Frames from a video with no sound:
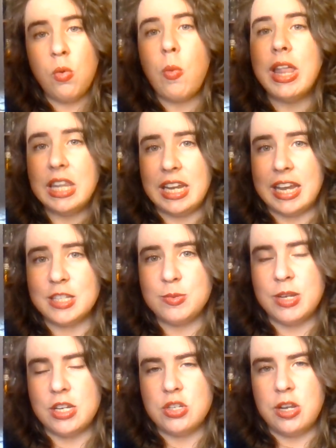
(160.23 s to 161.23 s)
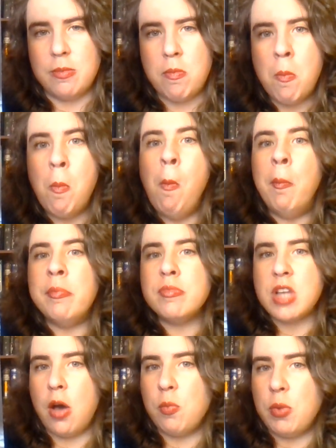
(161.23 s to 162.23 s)
whaling expedition
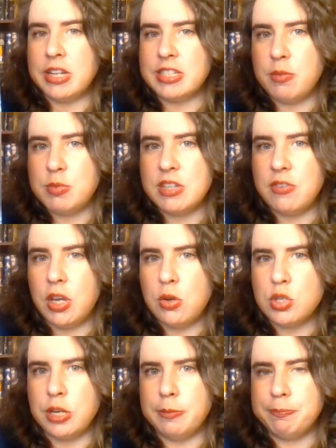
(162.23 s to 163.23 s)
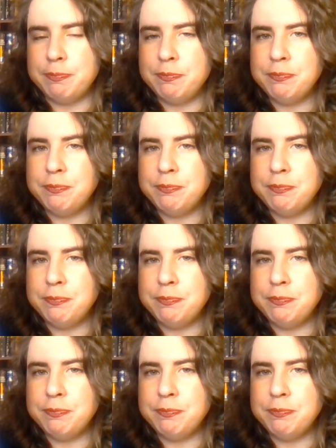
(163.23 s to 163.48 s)
to hunt whales in the Pacific Ocean.